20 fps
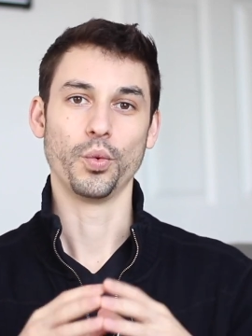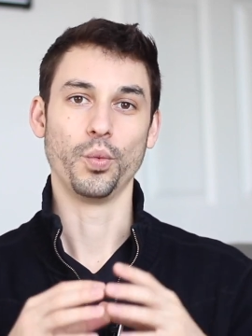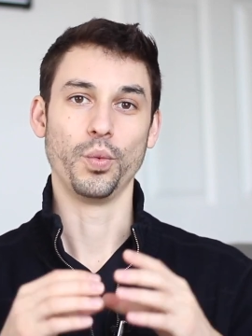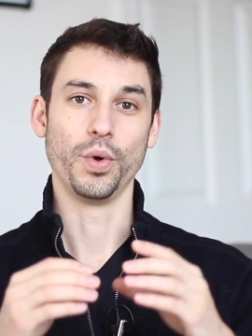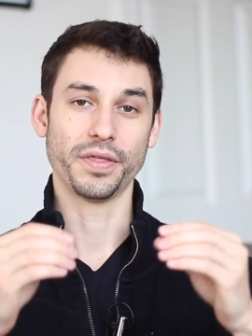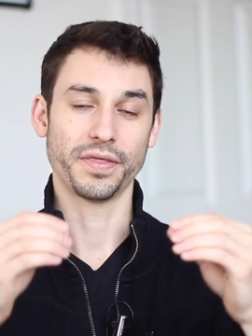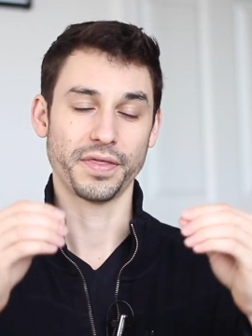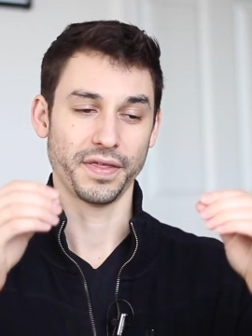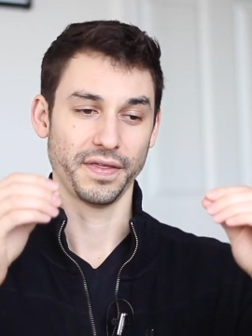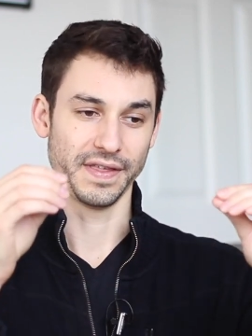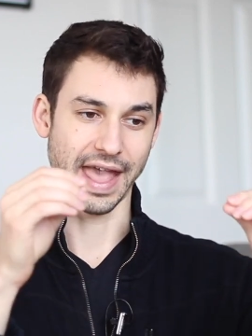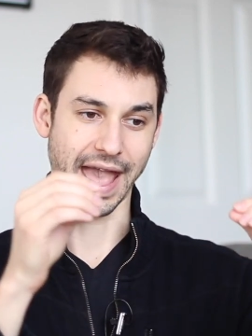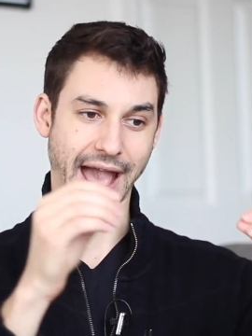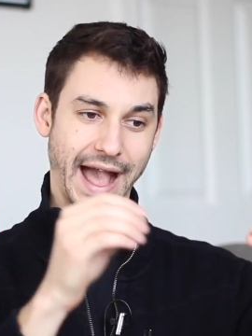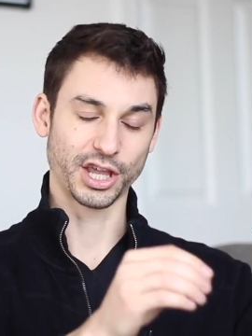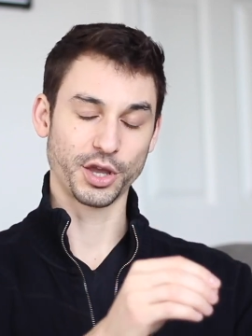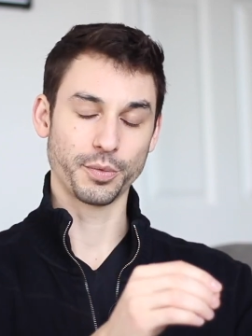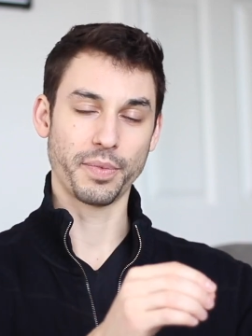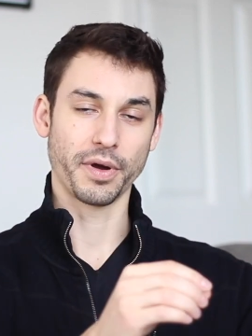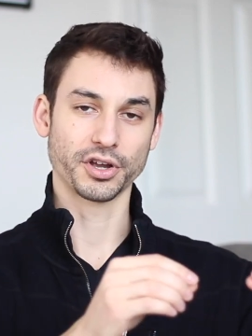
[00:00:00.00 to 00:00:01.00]
with the
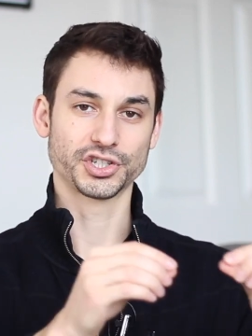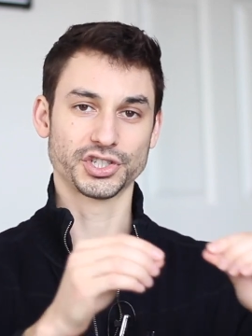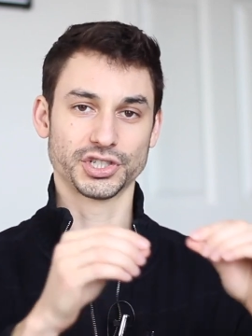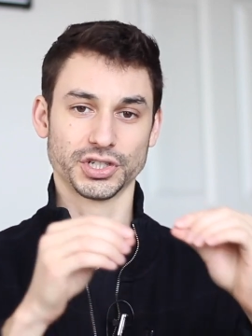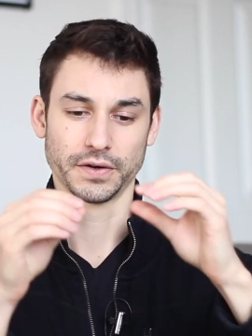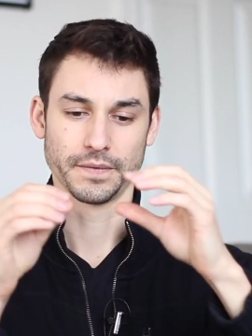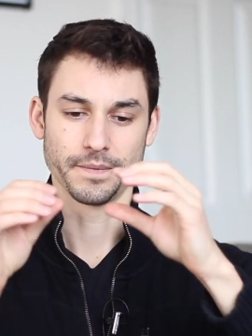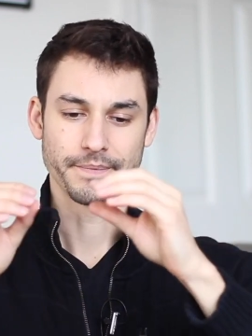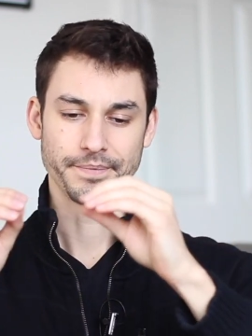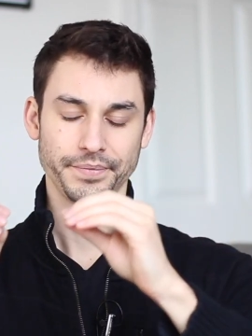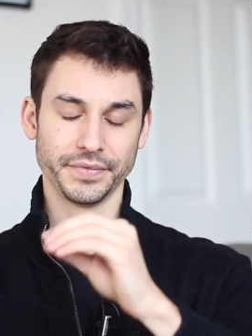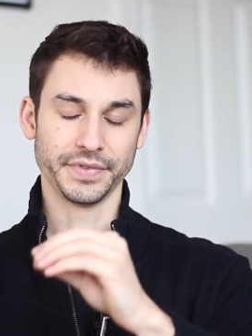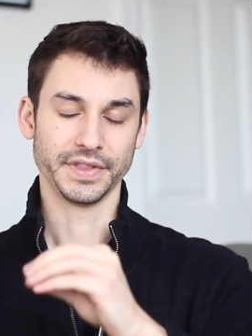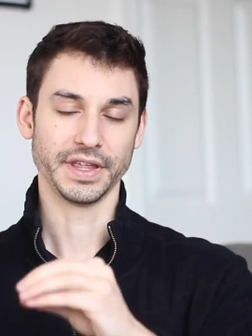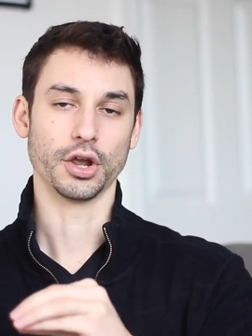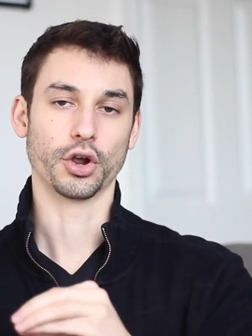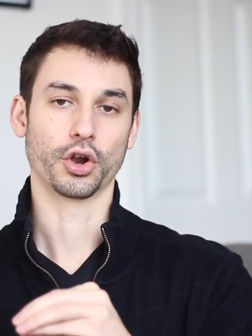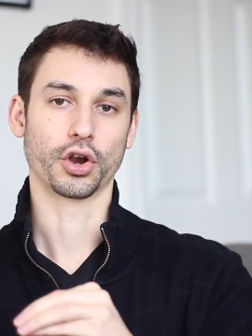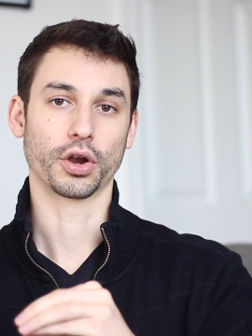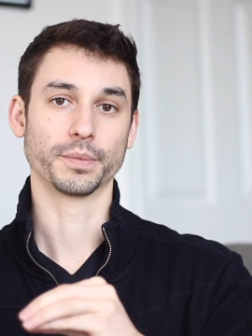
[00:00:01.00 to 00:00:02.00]
acupuncture,
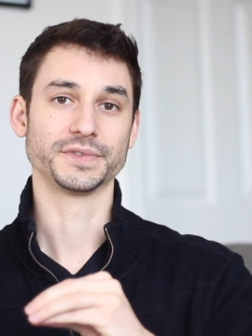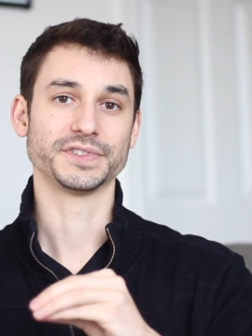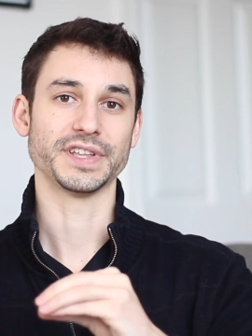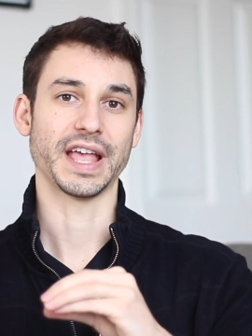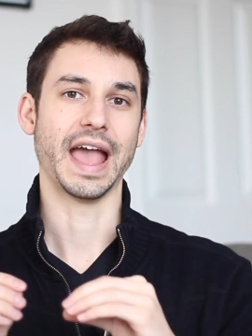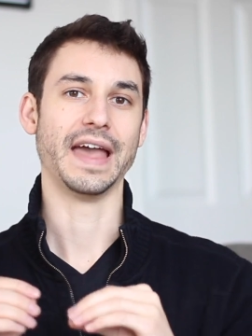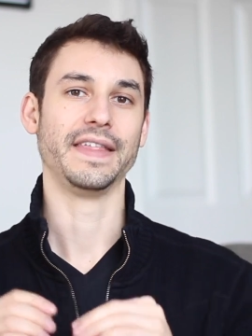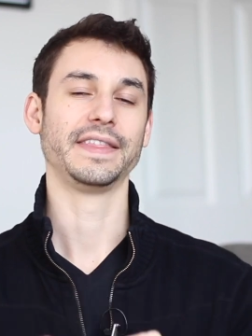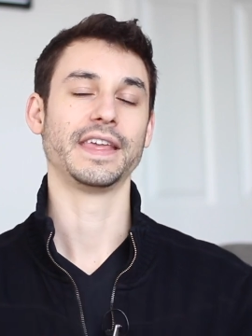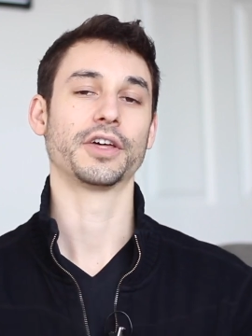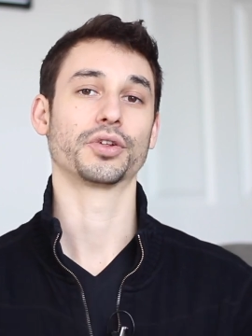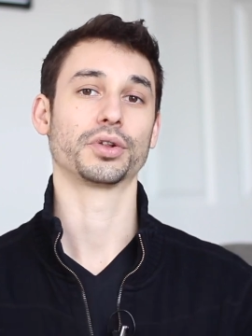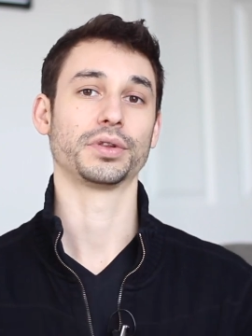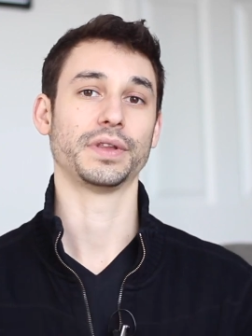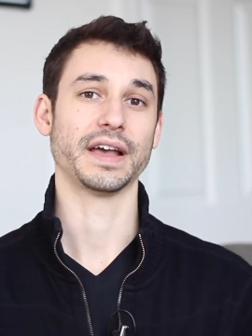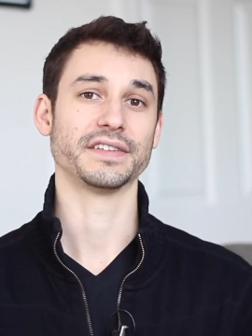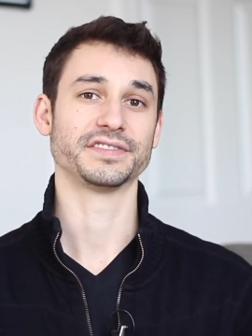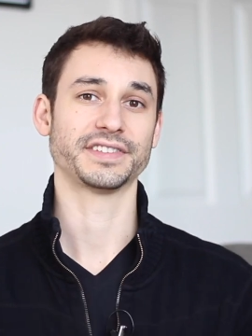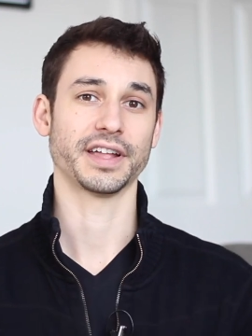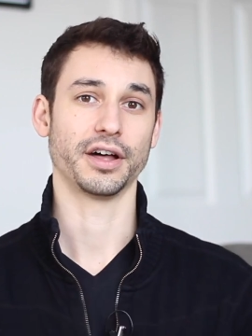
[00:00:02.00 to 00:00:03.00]
the herbs, and the other
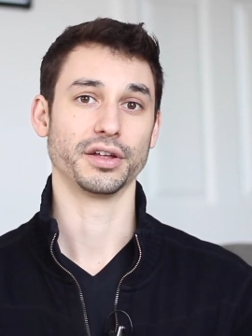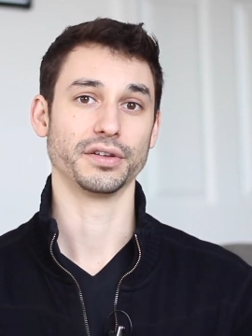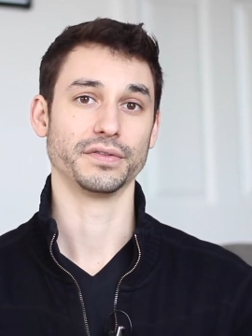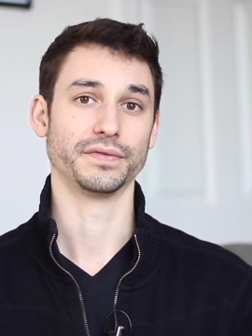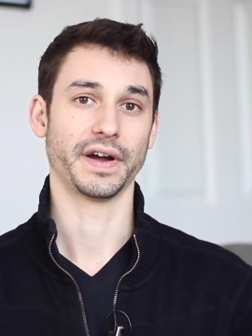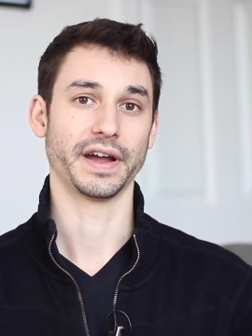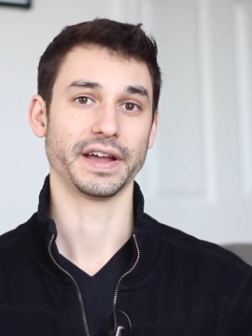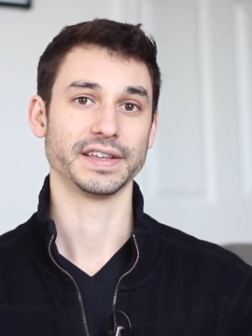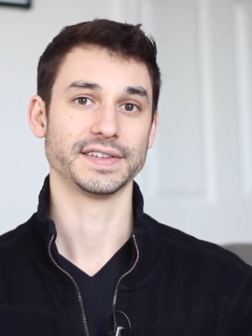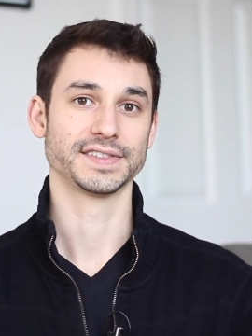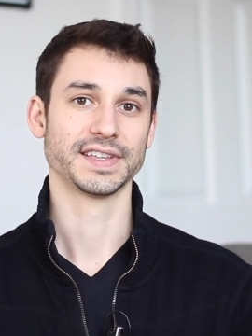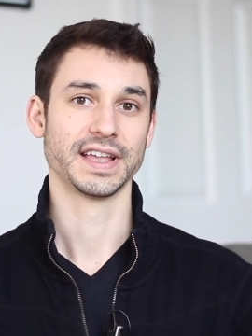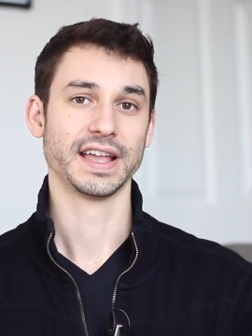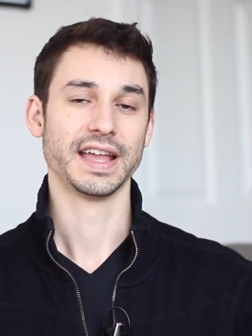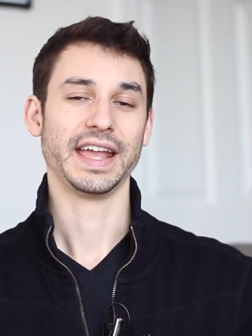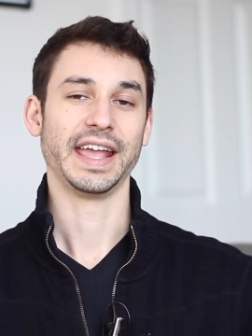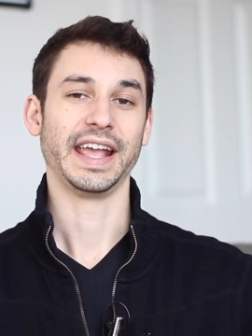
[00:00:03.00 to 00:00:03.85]
lifestyle advice.